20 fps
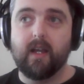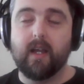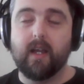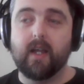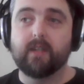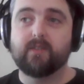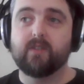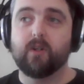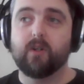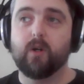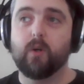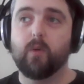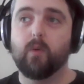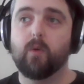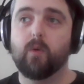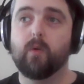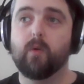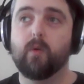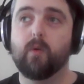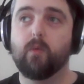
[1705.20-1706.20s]

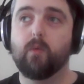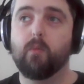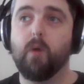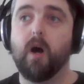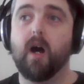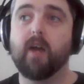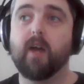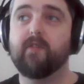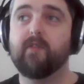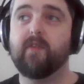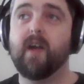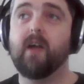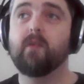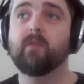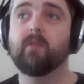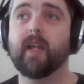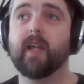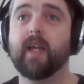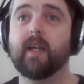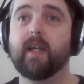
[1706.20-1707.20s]
So what I
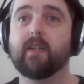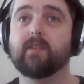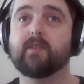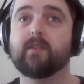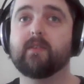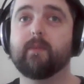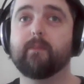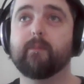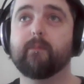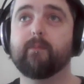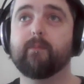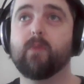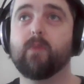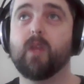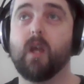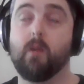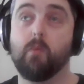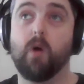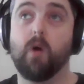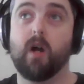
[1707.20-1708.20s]
found is,
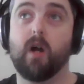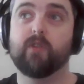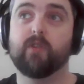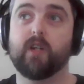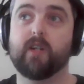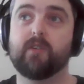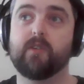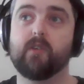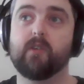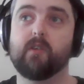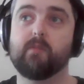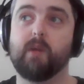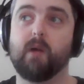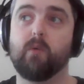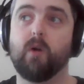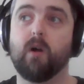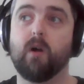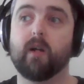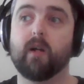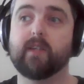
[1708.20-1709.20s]
and what I've tried to do with my
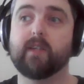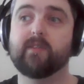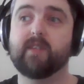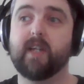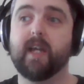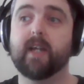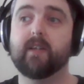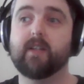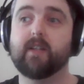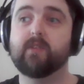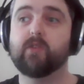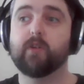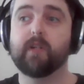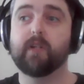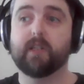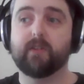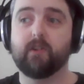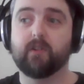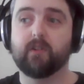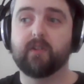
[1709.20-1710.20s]
work, is take these
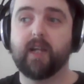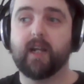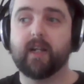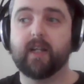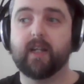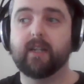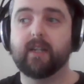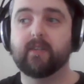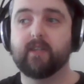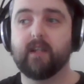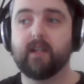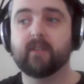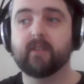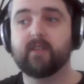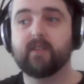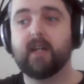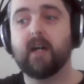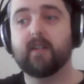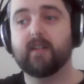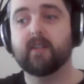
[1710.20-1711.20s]
traditional techniques that are
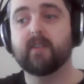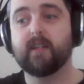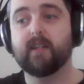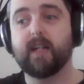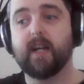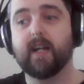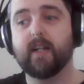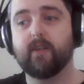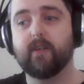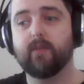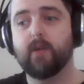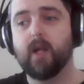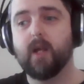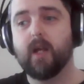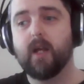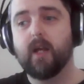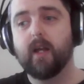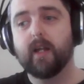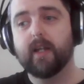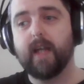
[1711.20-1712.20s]
starting to kind of
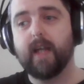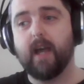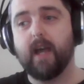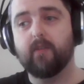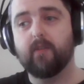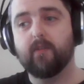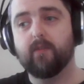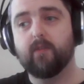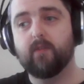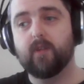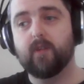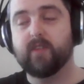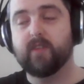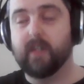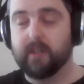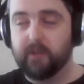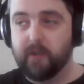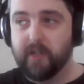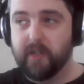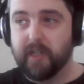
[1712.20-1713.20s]
get,
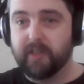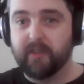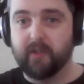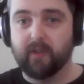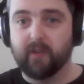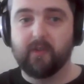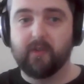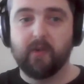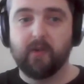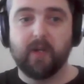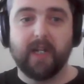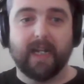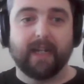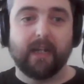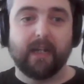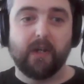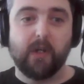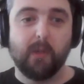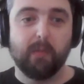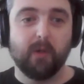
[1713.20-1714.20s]
say traditional, they're only
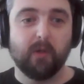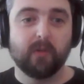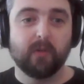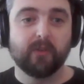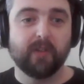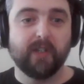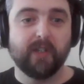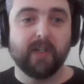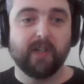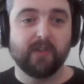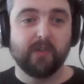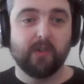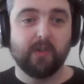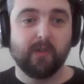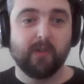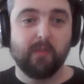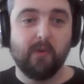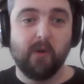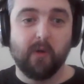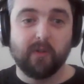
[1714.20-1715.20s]
like a couple of 100 years old
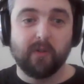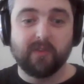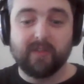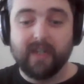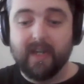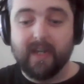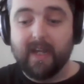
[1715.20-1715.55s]
at most.